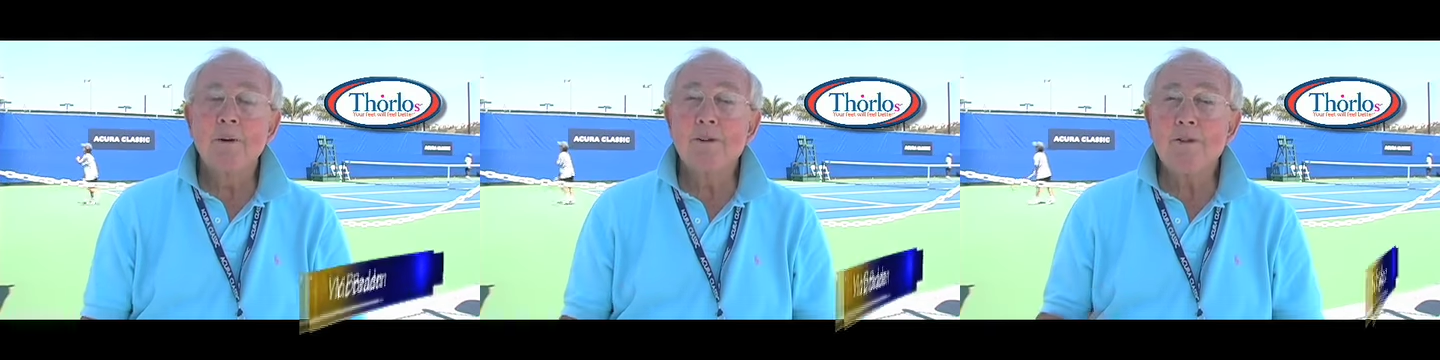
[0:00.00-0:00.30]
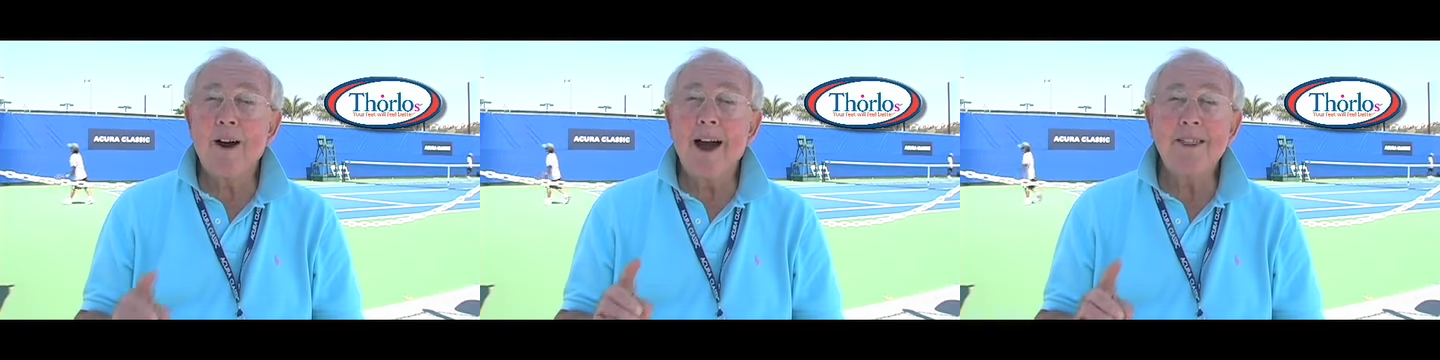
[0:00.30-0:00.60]

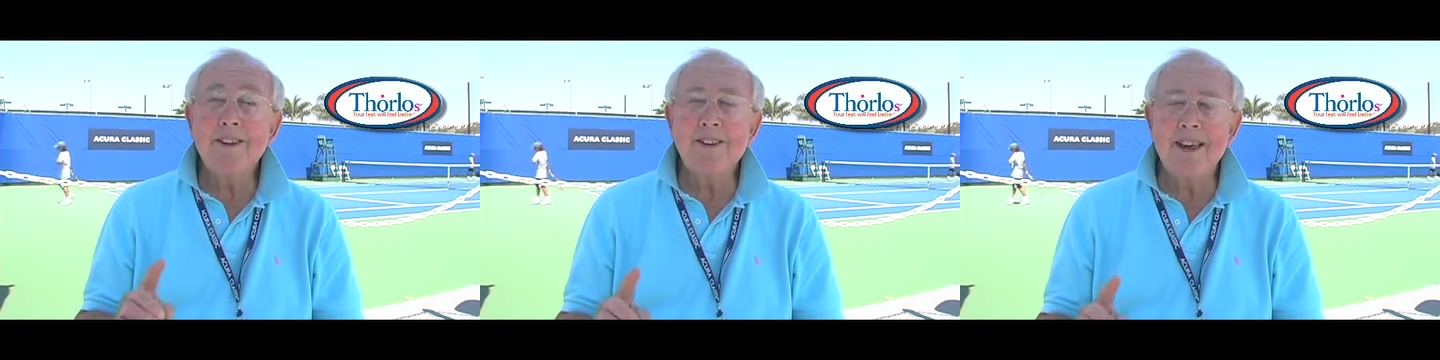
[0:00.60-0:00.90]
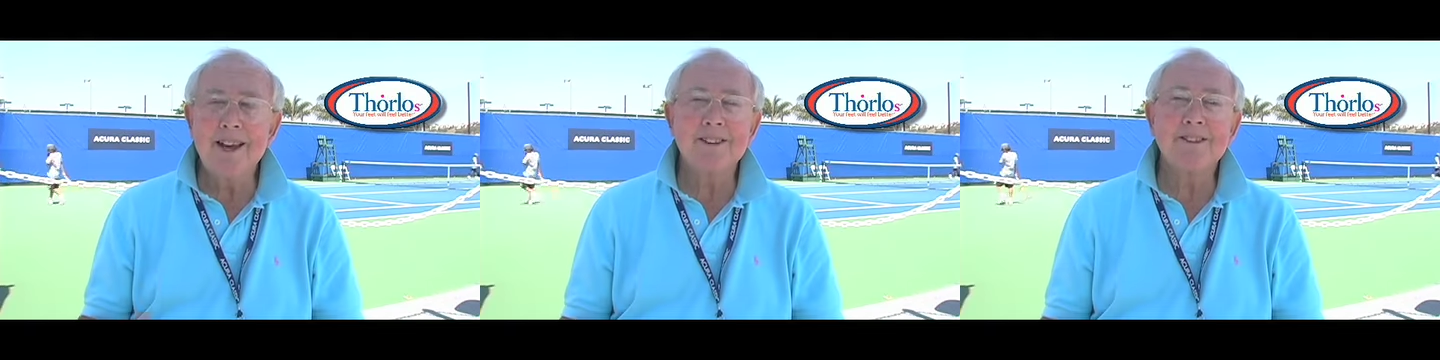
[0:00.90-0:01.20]
Try the
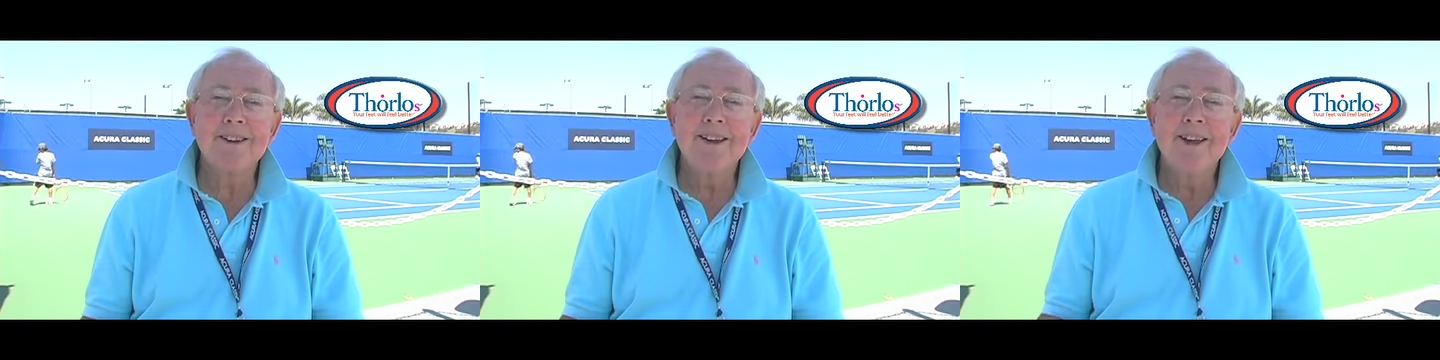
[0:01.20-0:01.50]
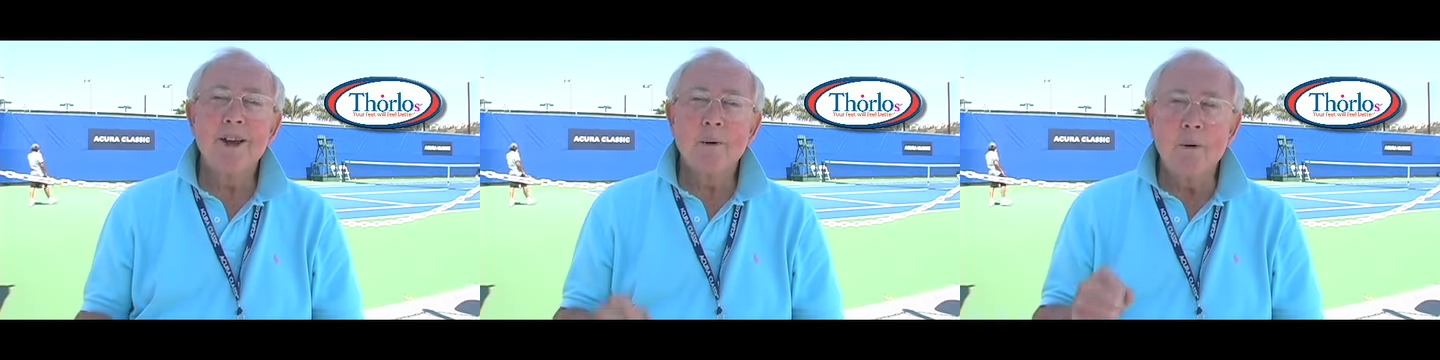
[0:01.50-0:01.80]
test.
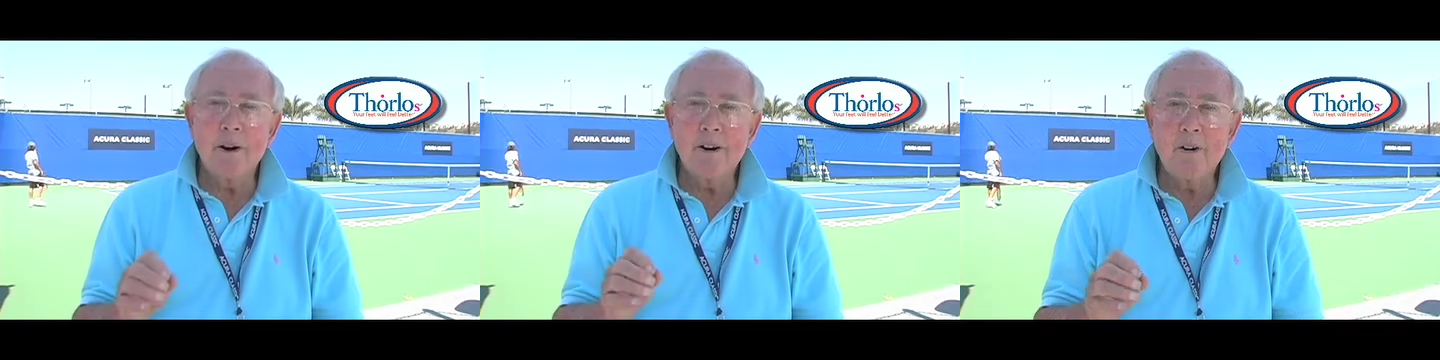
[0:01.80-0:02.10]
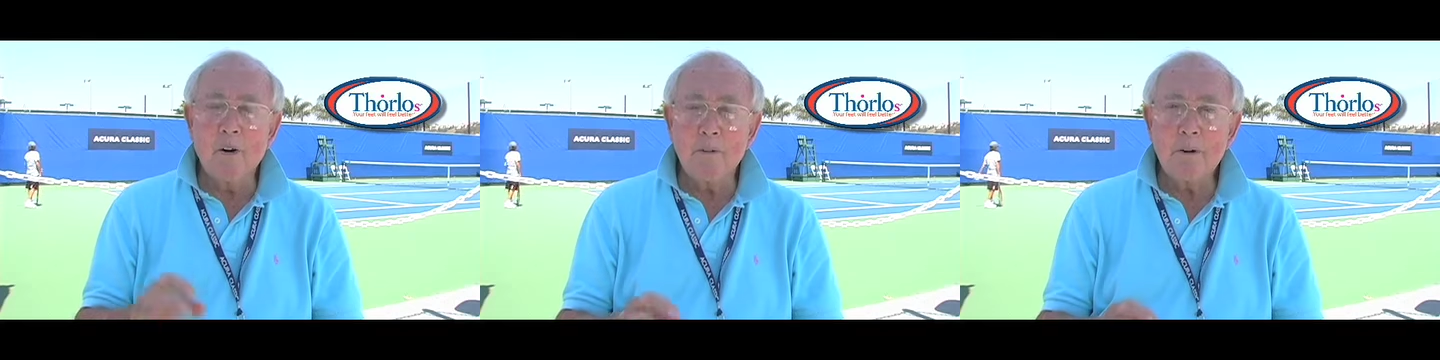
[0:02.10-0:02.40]
Wear a
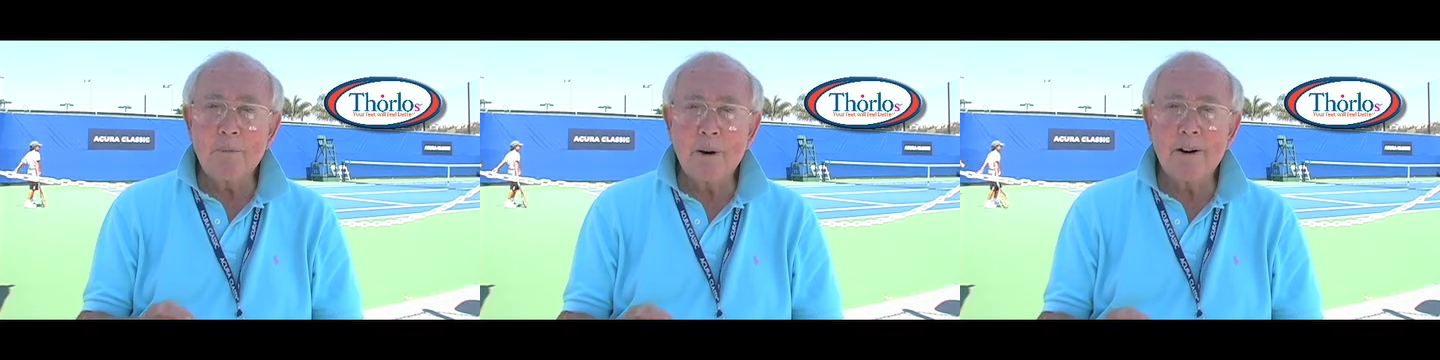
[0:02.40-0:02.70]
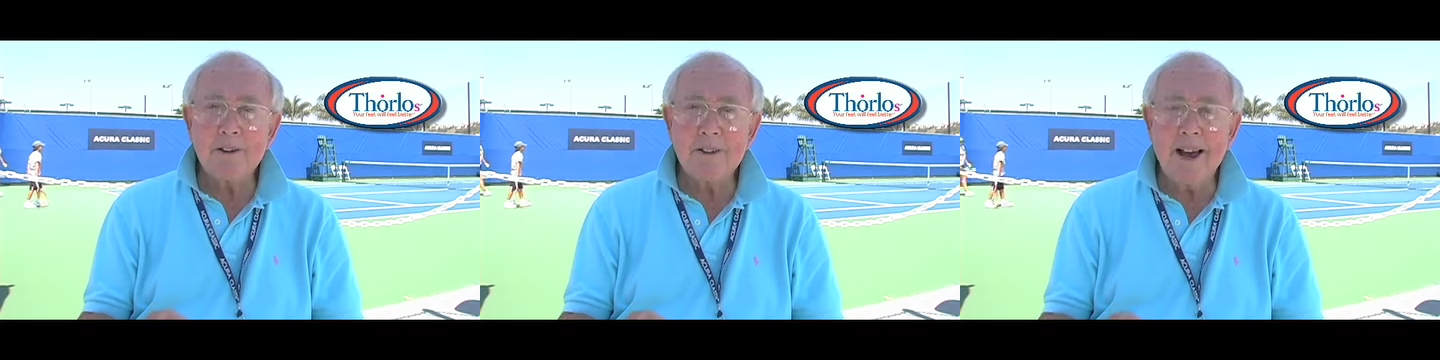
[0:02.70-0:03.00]
normal
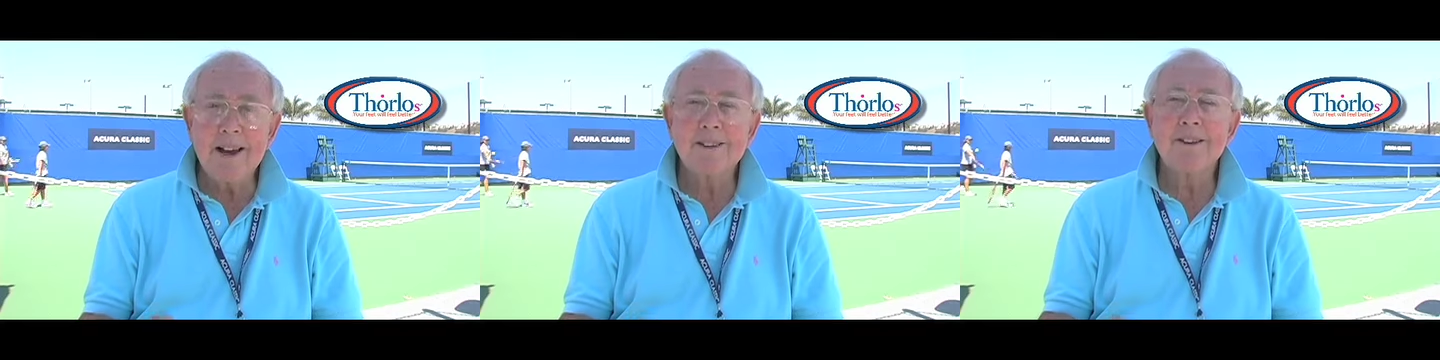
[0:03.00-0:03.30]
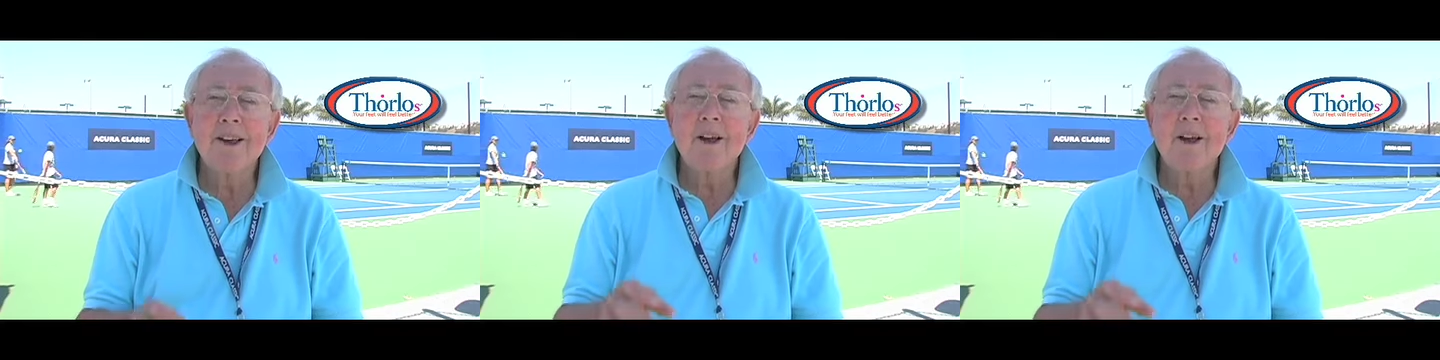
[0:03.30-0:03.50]
pair of socks,